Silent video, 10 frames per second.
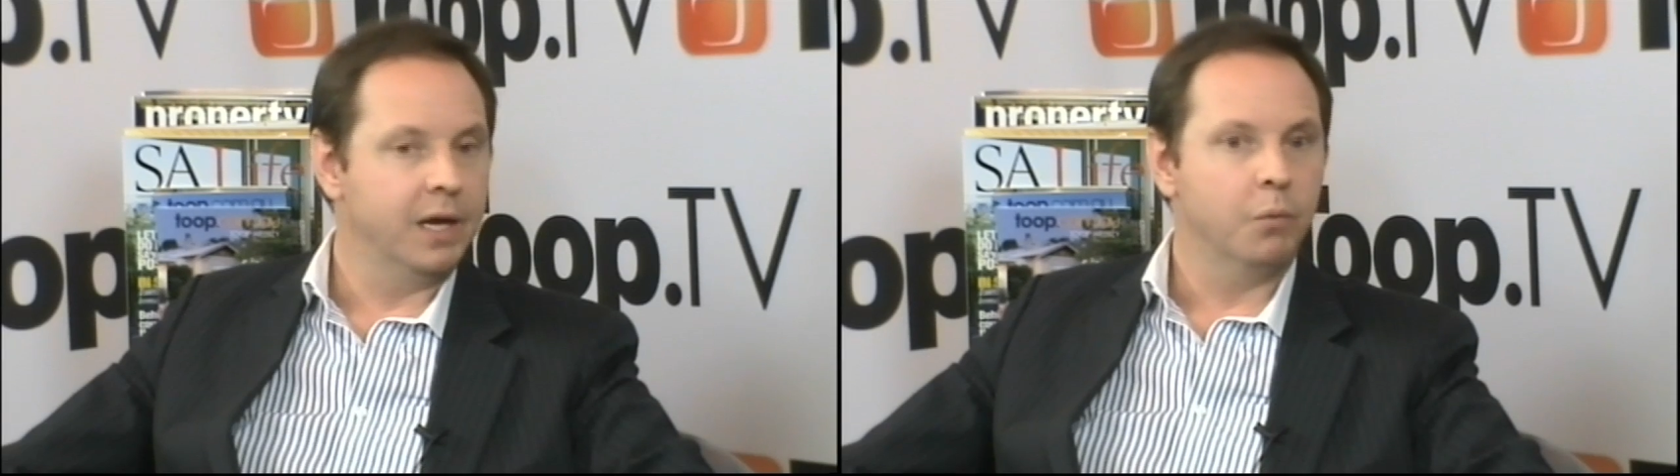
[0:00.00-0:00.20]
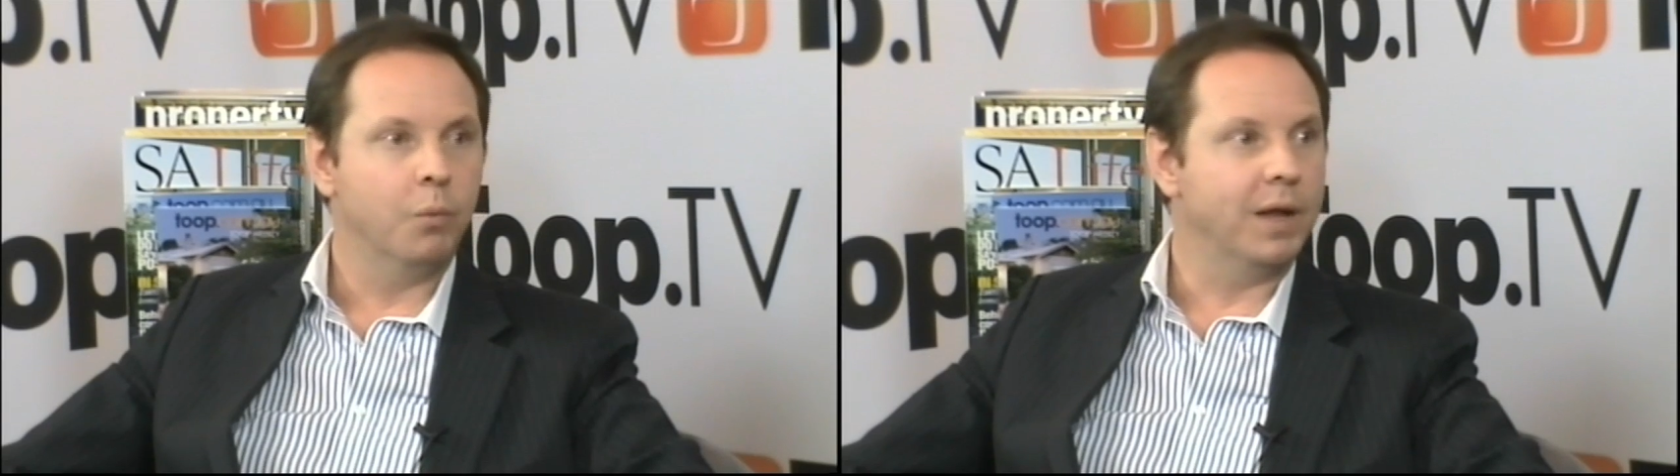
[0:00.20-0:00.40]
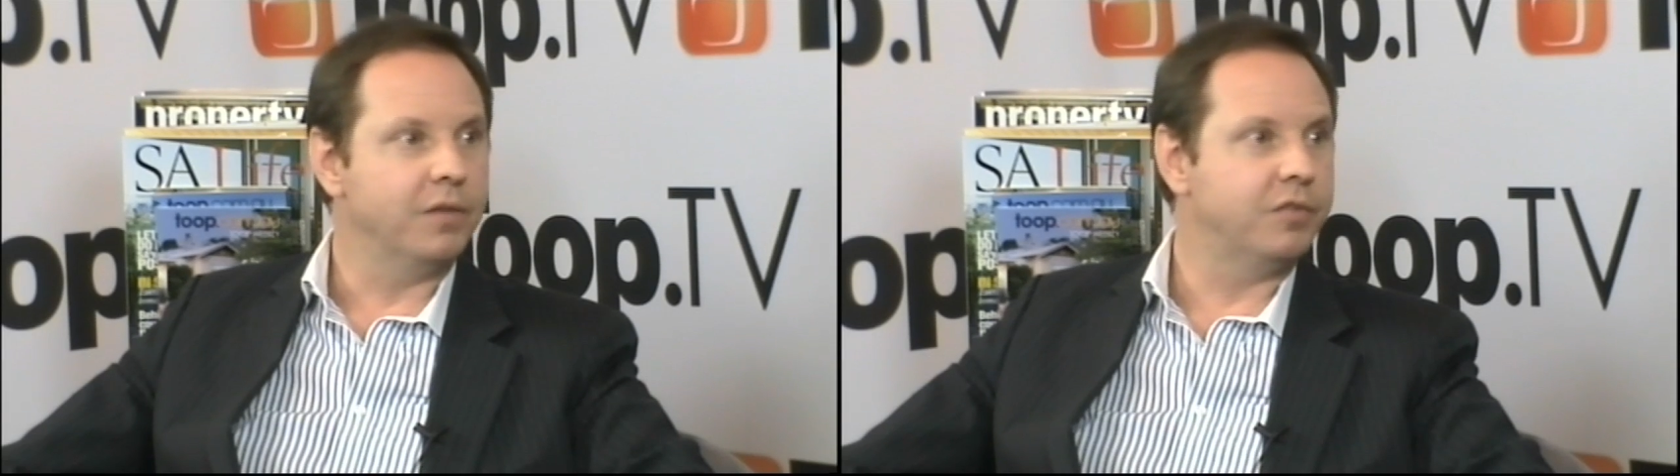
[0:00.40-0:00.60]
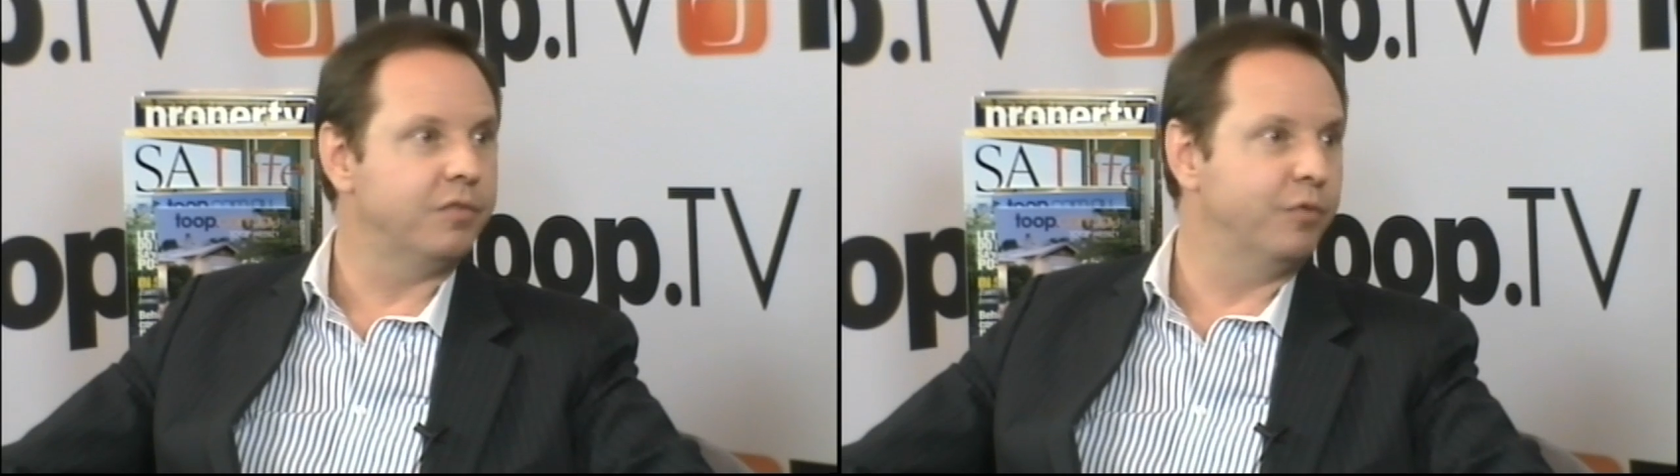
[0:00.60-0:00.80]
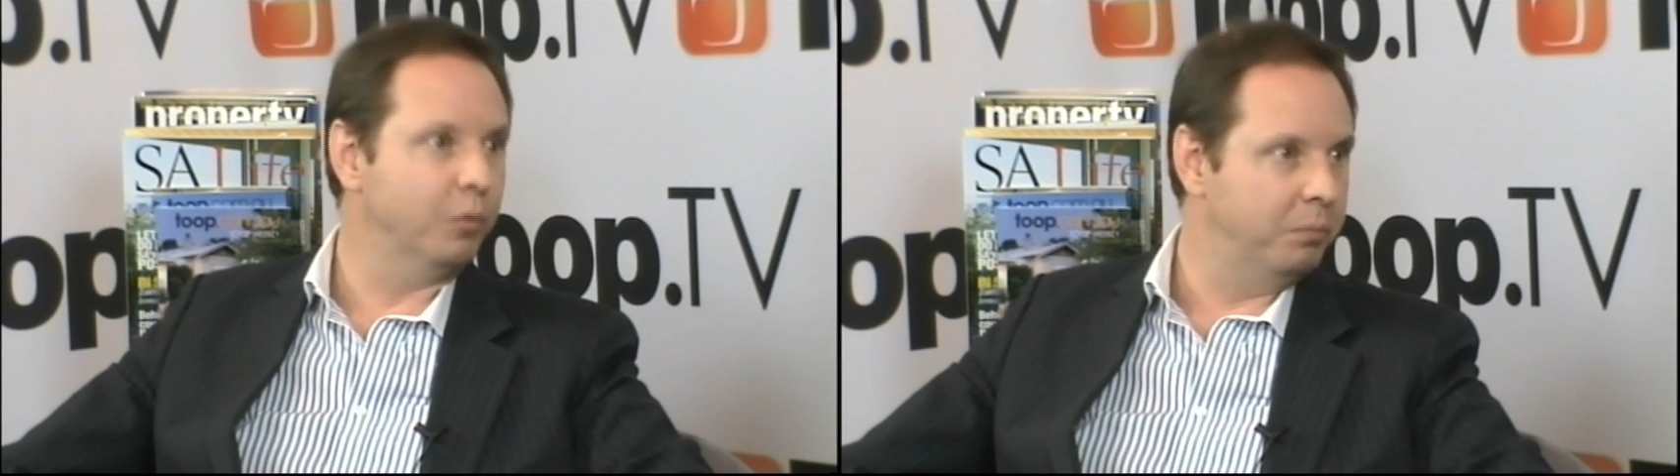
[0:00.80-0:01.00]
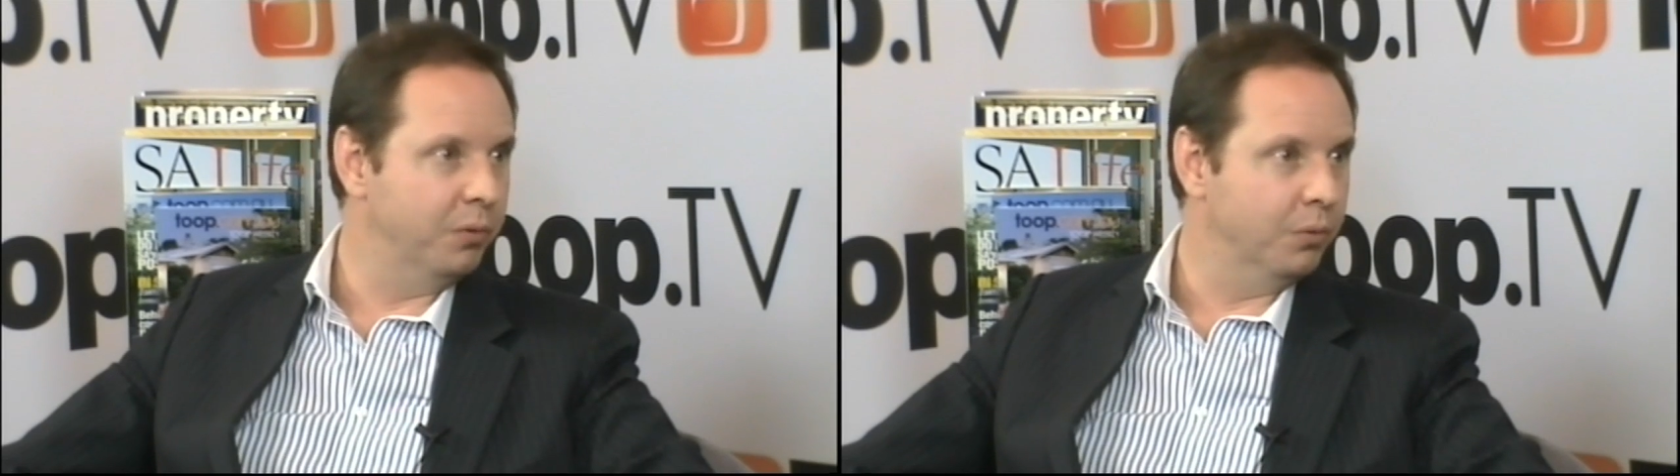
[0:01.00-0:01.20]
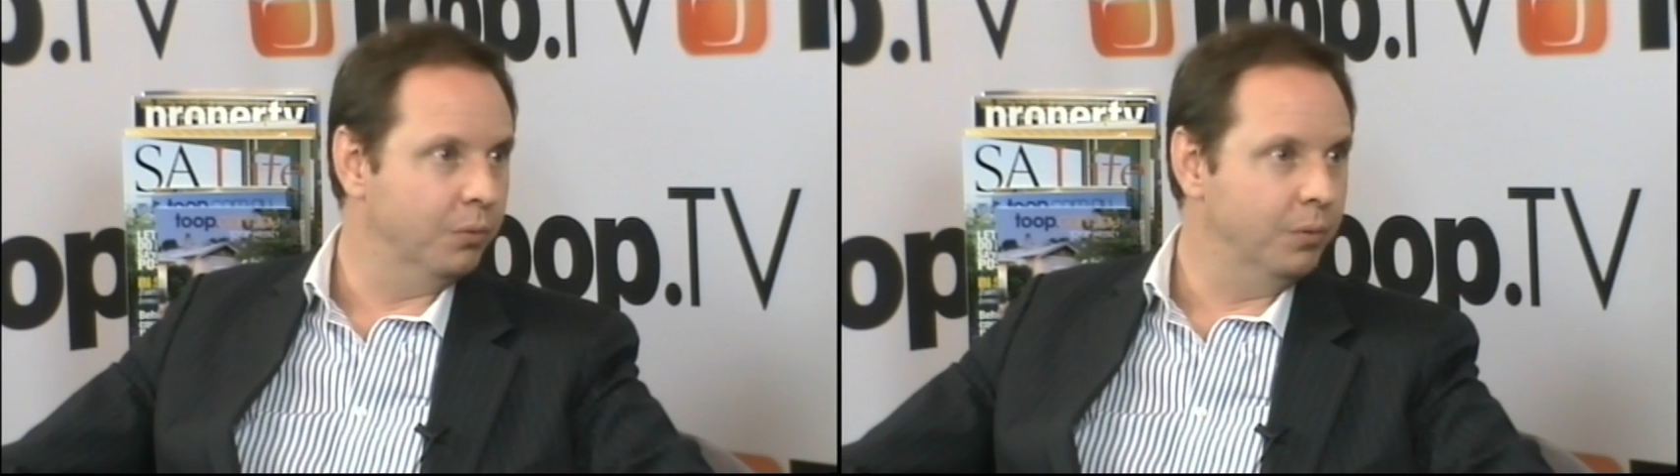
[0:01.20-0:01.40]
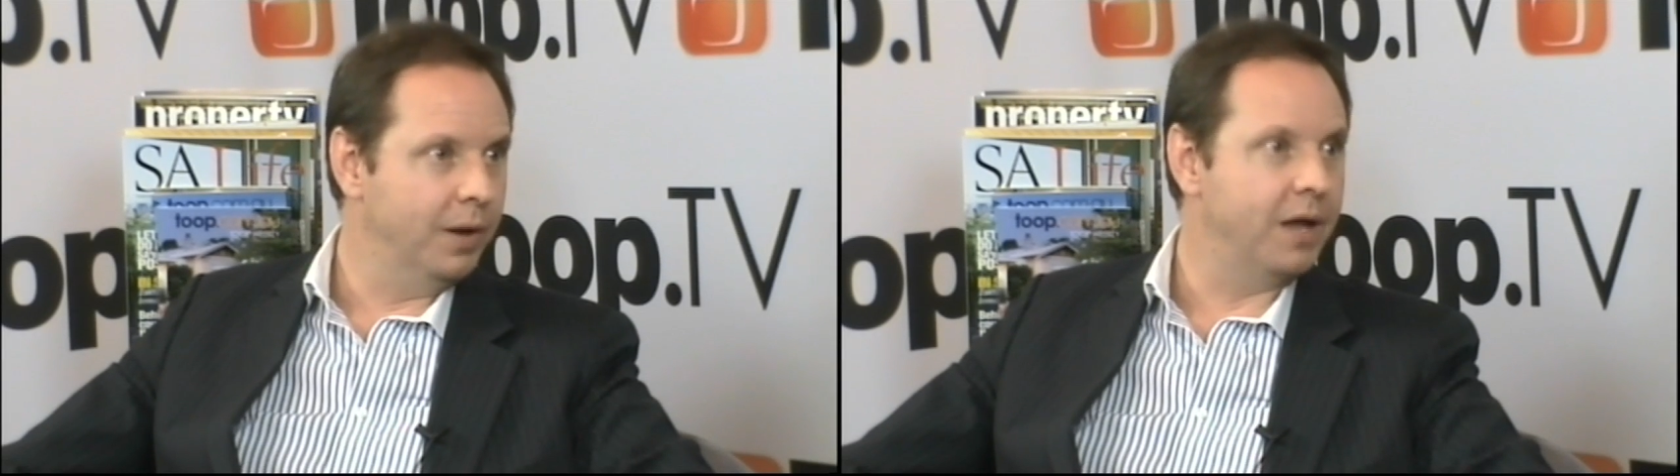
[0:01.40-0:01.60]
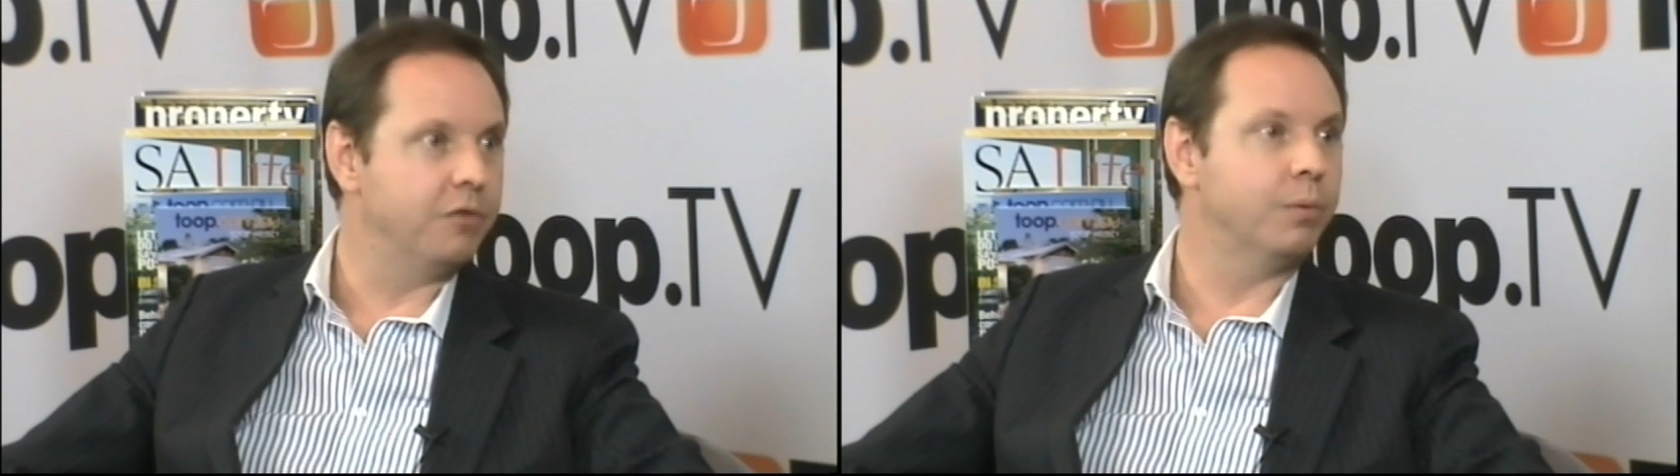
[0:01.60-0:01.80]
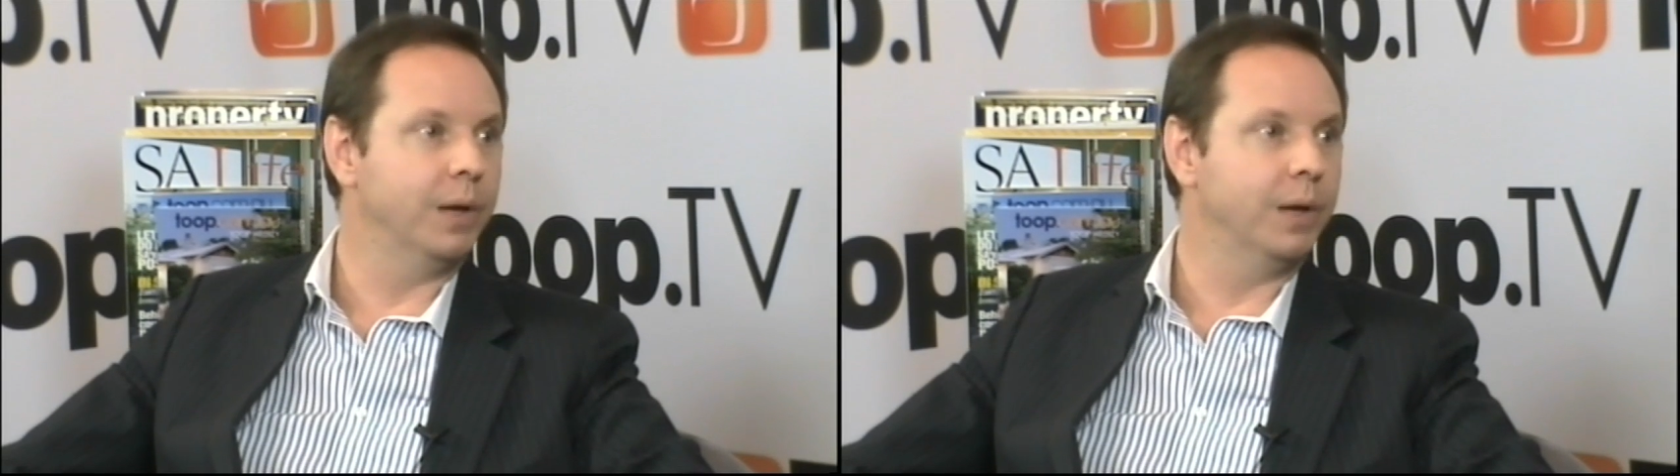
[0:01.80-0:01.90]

once football has